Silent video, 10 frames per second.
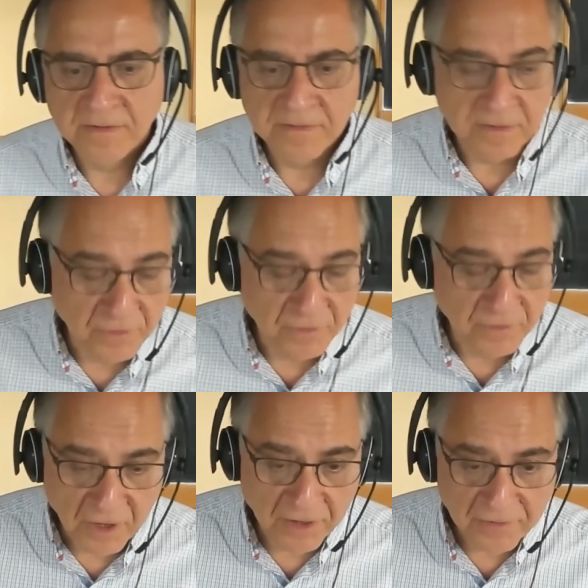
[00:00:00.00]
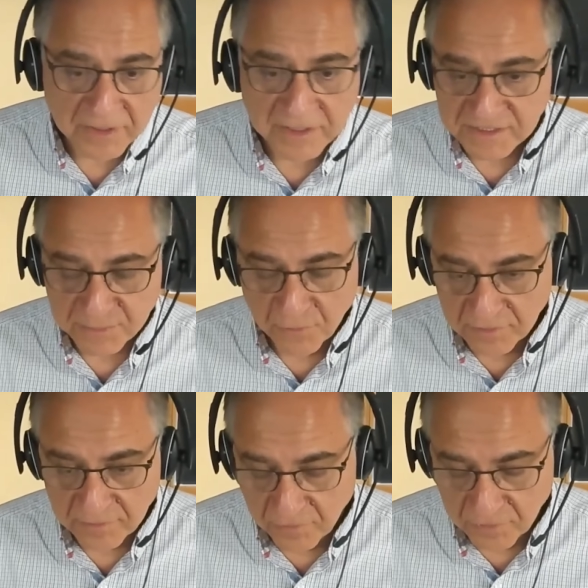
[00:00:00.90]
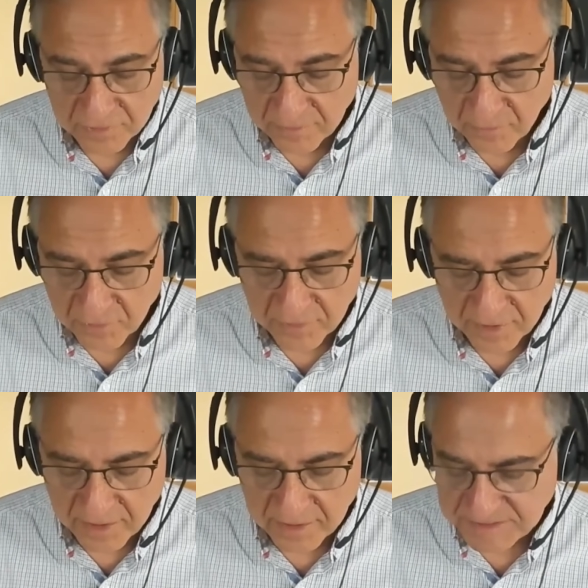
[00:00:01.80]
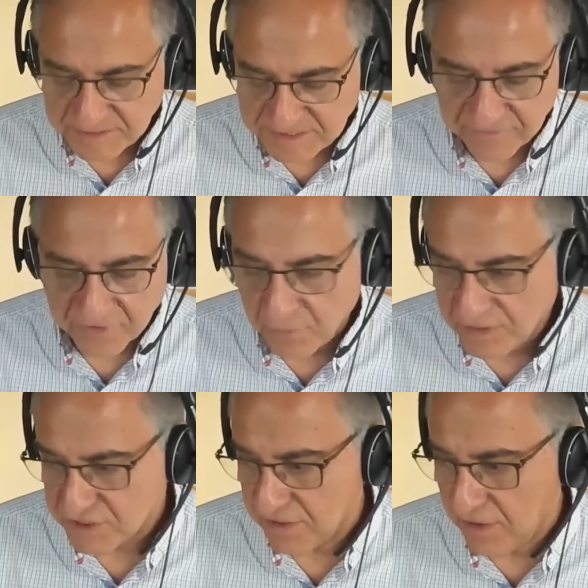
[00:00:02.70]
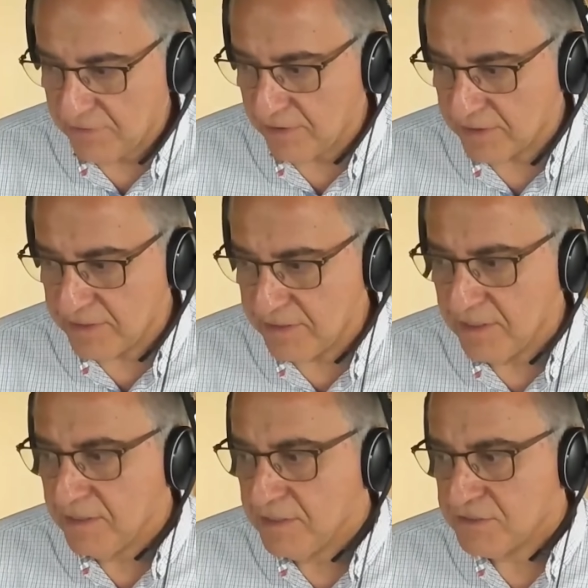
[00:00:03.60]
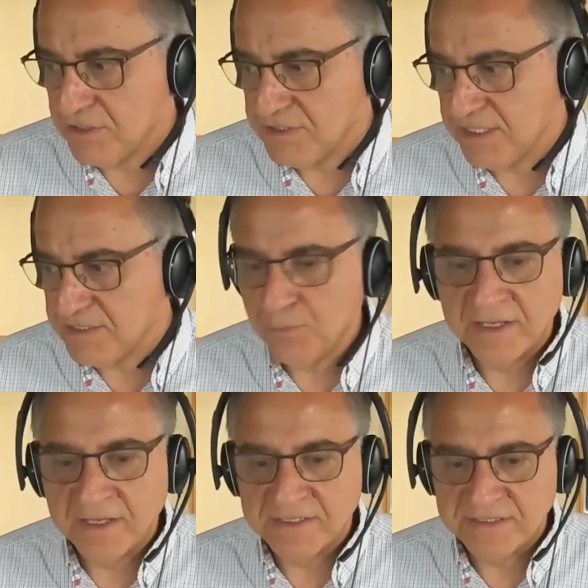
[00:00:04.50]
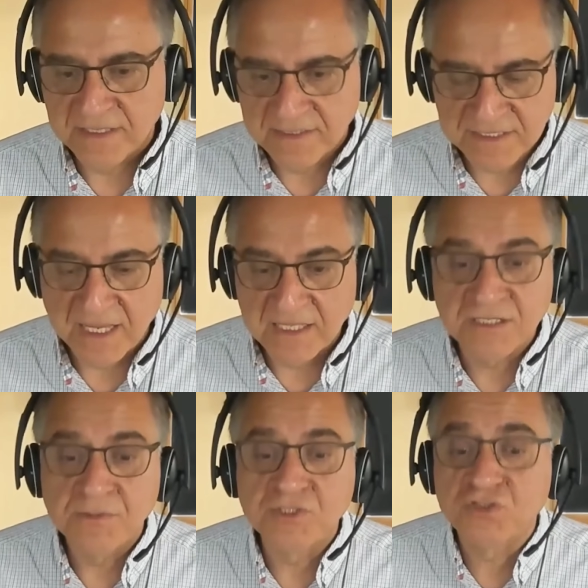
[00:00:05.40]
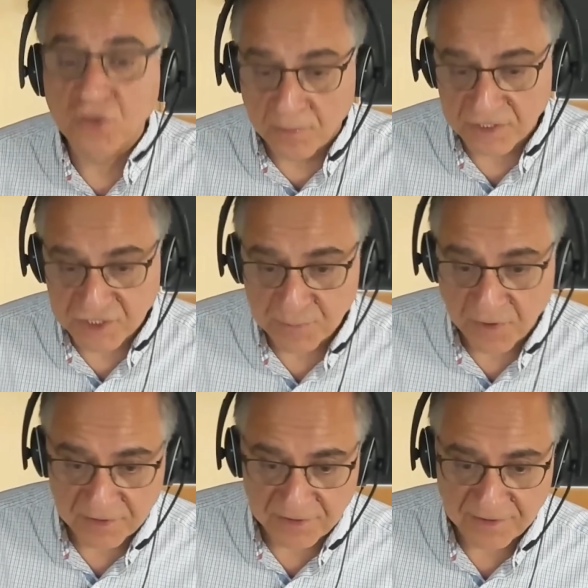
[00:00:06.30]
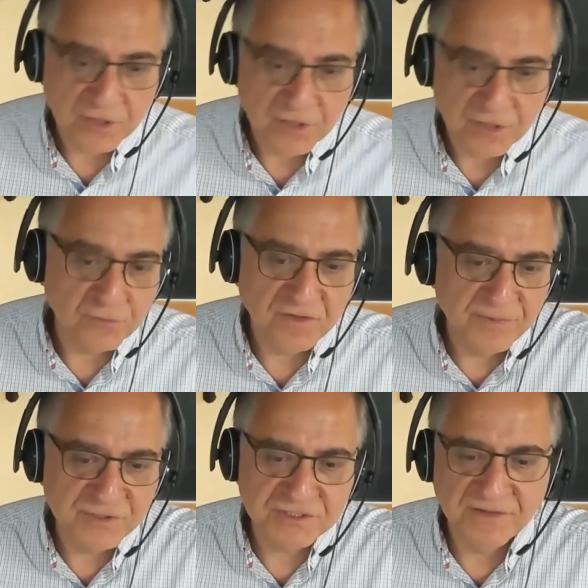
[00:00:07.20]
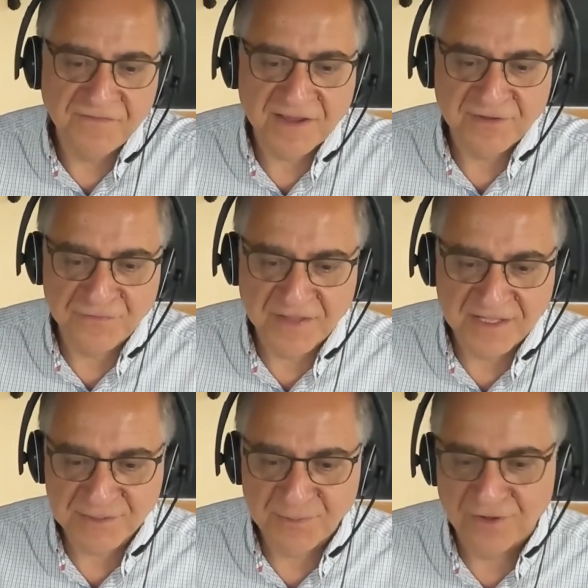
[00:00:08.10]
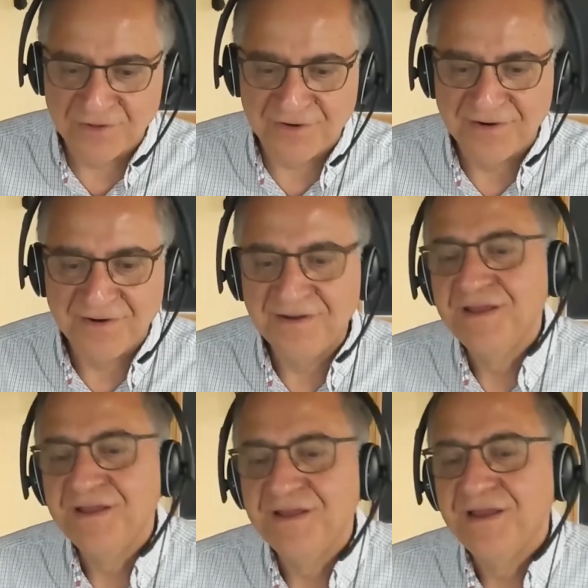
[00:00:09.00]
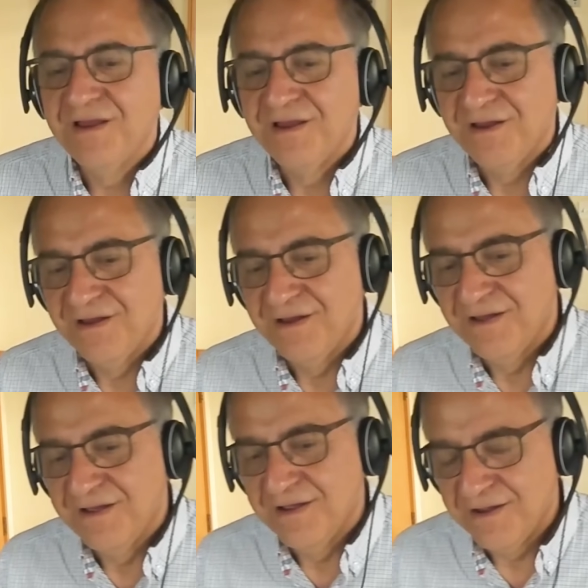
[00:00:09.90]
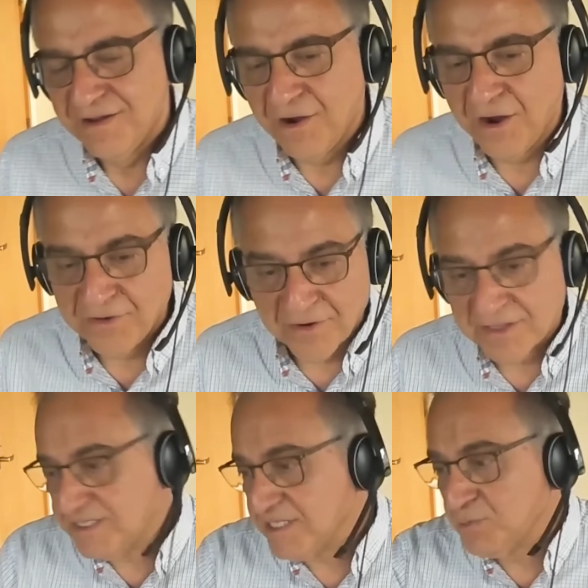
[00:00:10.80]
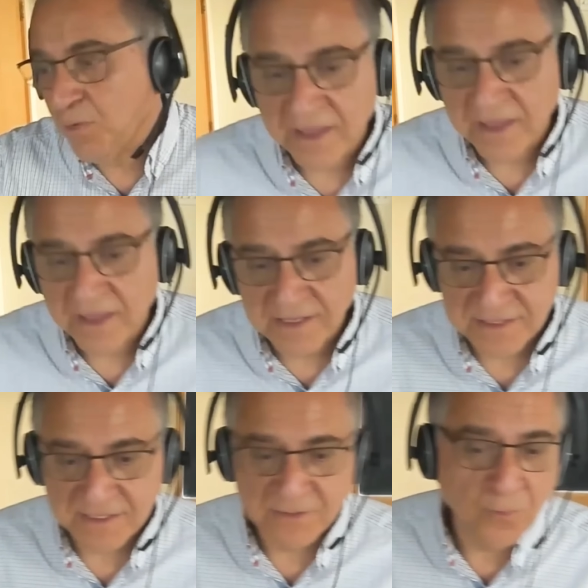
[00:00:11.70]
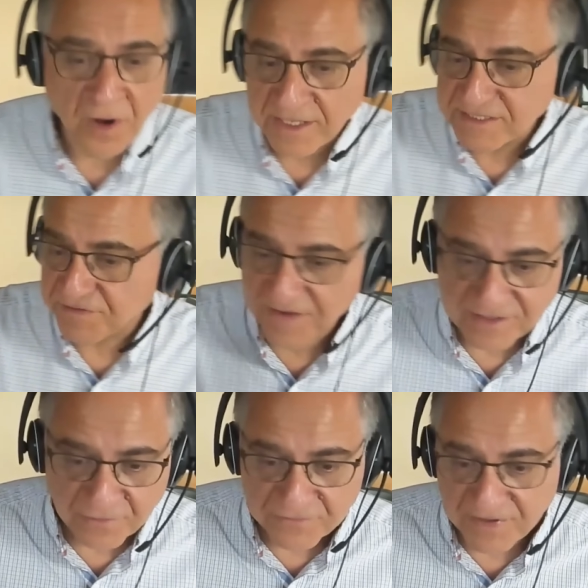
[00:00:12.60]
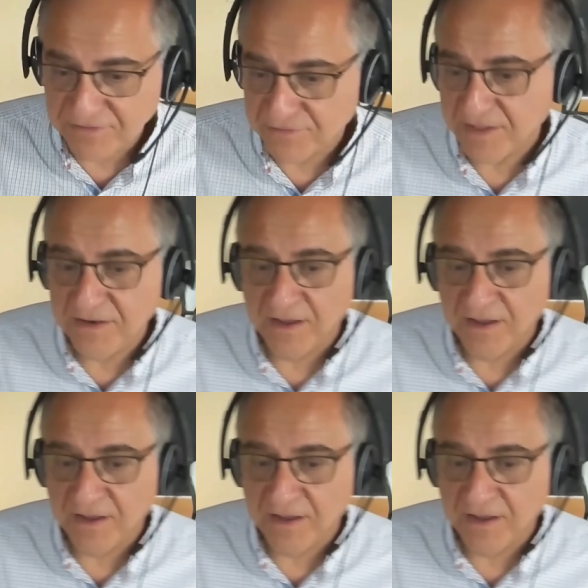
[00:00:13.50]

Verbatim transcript: Uh, no, the hierarchy is more, more, more uh, specific question. Hierarchy just says, why is the scale so much smaller? It could have been just a factor of 10 smaller. Oh, oh, I see. Okay. Hierarchy says, why is it, why is the factor of 10 to the